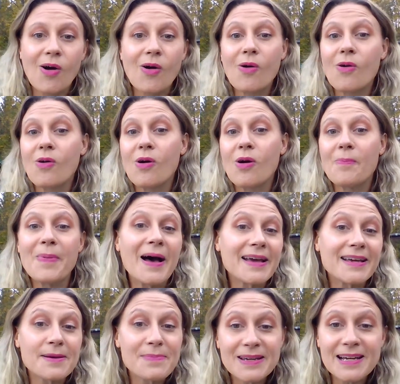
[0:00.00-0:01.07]
or
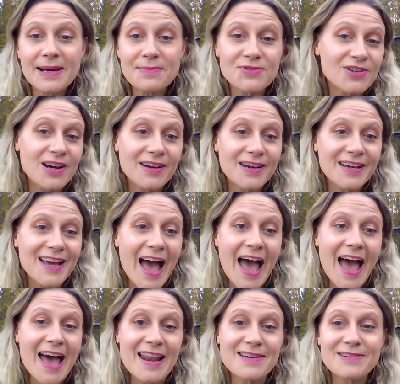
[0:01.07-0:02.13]
buying a pickup truck
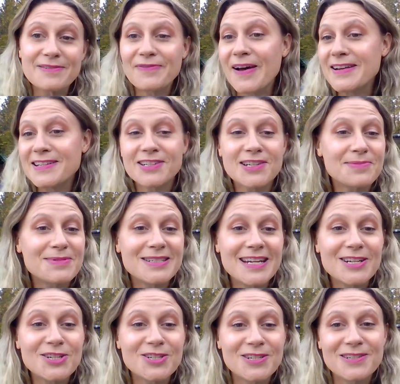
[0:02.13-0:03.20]
and finding
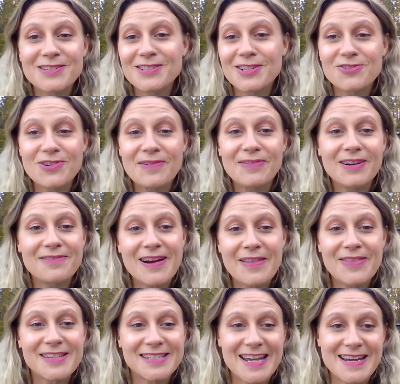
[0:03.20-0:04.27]
accommodation to travel
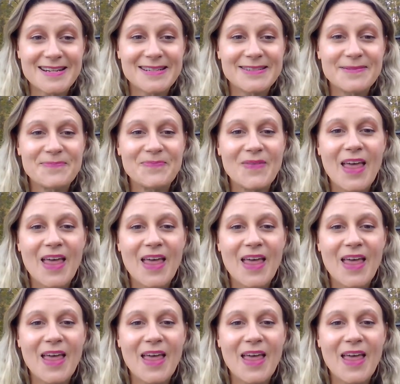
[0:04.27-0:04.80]
around the States.